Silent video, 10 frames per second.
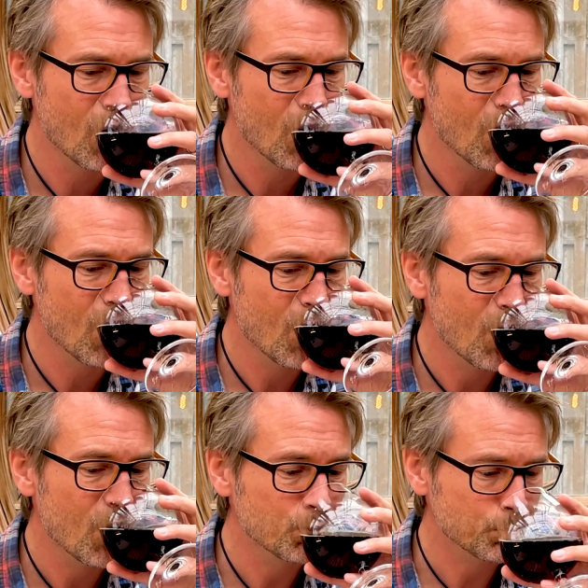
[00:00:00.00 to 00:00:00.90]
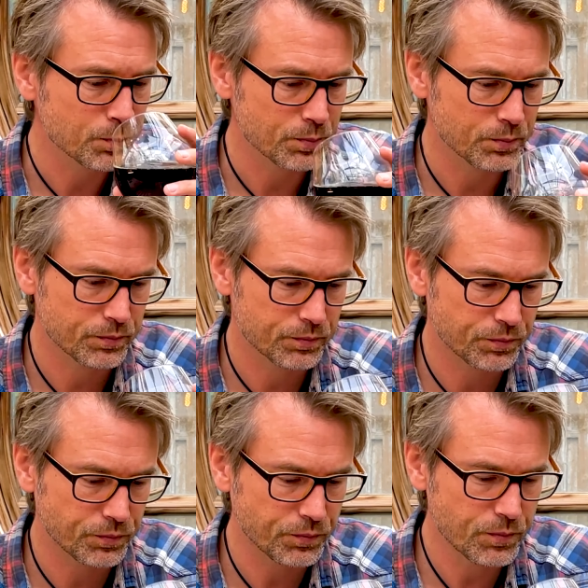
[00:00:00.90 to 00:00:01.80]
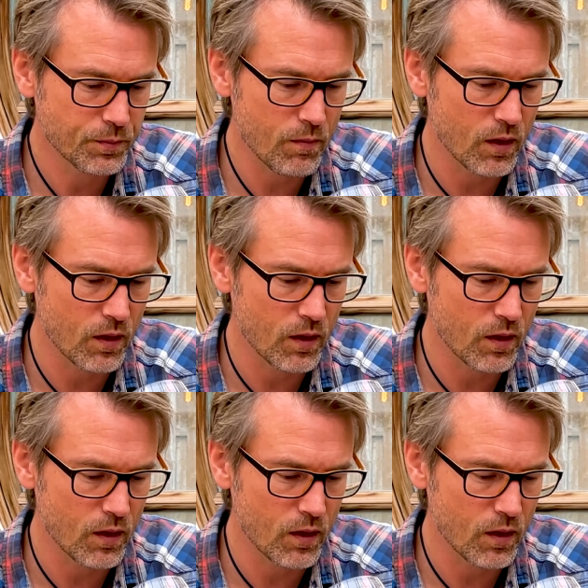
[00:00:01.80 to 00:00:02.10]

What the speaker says: (silence)